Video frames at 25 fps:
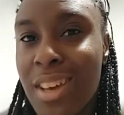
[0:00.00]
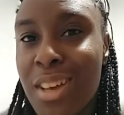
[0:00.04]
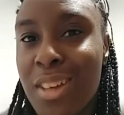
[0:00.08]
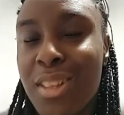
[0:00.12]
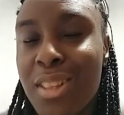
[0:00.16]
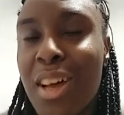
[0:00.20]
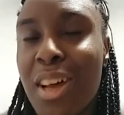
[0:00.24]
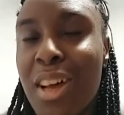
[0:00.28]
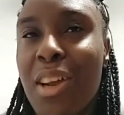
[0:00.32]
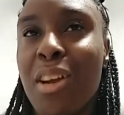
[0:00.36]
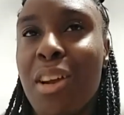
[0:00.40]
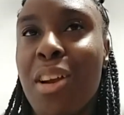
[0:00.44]

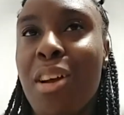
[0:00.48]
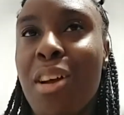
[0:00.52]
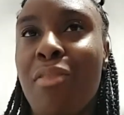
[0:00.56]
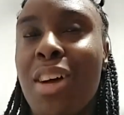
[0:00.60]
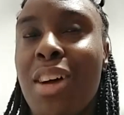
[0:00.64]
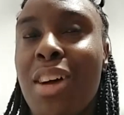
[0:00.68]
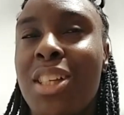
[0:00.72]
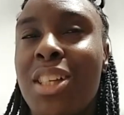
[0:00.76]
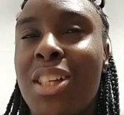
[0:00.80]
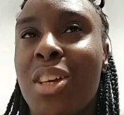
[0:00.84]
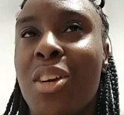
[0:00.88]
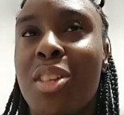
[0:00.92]
So I don't know if
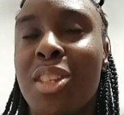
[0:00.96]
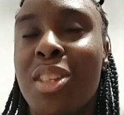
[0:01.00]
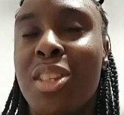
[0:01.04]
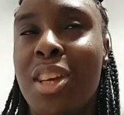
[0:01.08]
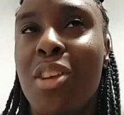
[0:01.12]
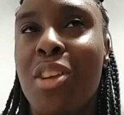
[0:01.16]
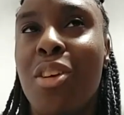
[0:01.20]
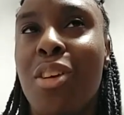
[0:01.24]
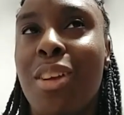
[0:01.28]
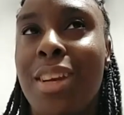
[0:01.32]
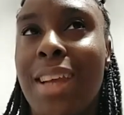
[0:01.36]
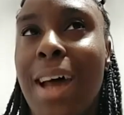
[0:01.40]
I should
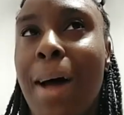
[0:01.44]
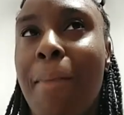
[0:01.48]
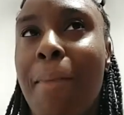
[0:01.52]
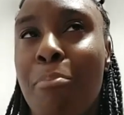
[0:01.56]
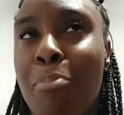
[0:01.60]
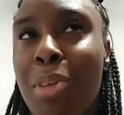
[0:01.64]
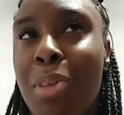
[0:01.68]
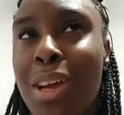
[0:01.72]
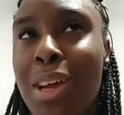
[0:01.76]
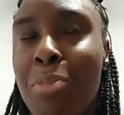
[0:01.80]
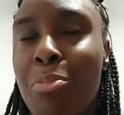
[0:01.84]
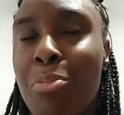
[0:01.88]
continue that
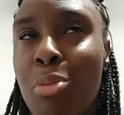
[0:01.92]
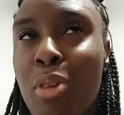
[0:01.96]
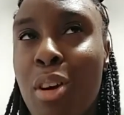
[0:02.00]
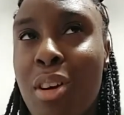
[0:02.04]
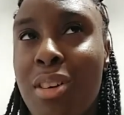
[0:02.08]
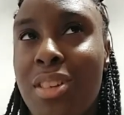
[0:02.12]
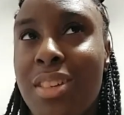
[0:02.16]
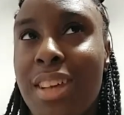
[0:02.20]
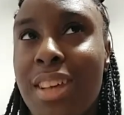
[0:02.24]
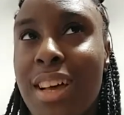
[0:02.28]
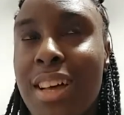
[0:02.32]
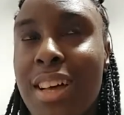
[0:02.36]
big
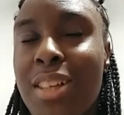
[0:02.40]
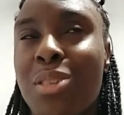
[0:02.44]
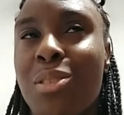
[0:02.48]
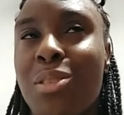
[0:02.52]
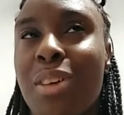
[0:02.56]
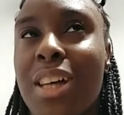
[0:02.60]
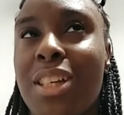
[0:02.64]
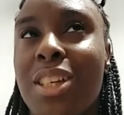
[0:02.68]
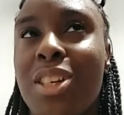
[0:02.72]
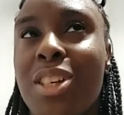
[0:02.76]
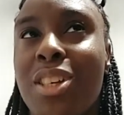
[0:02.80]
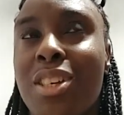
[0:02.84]
process or
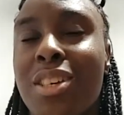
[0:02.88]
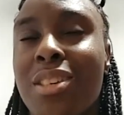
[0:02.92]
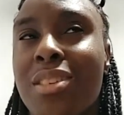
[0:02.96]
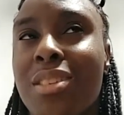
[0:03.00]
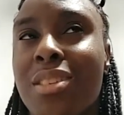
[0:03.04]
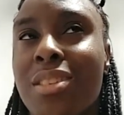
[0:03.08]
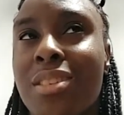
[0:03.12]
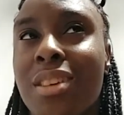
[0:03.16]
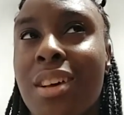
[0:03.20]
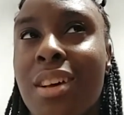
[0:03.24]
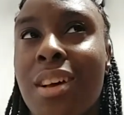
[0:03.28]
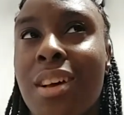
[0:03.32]
I should
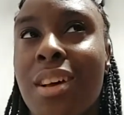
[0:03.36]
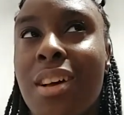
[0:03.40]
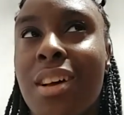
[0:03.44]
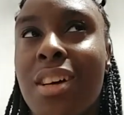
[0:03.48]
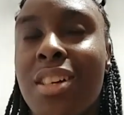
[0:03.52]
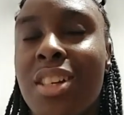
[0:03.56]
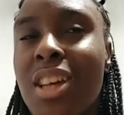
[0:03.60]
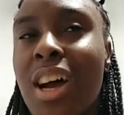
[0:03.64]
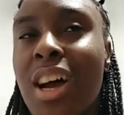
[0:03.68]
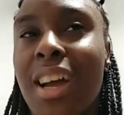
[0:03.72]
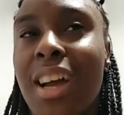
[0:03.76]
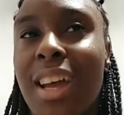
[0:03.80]
just
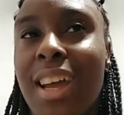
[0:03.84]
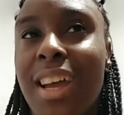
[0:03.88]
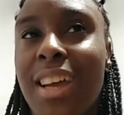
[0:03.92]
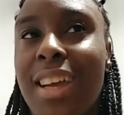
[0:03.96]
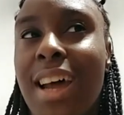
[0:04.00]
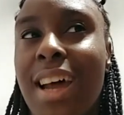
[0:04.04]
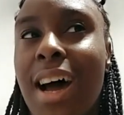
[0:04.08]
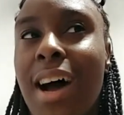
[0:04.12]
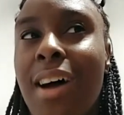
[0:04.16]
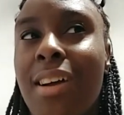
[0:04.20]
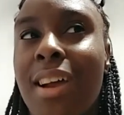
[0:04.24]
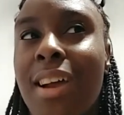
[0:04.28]
chunk it
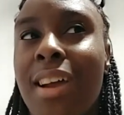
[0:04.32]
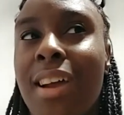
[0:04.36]
down.